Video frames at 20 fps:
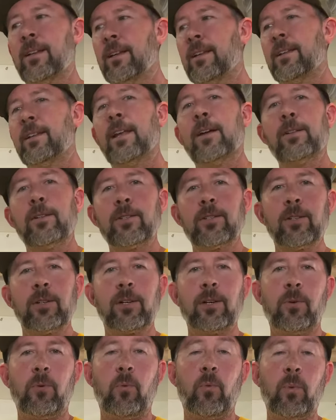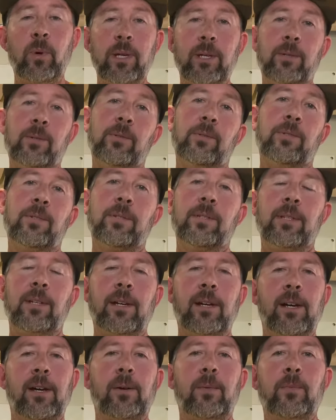Now let's look at wheels.
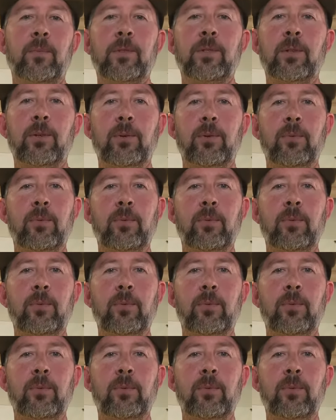So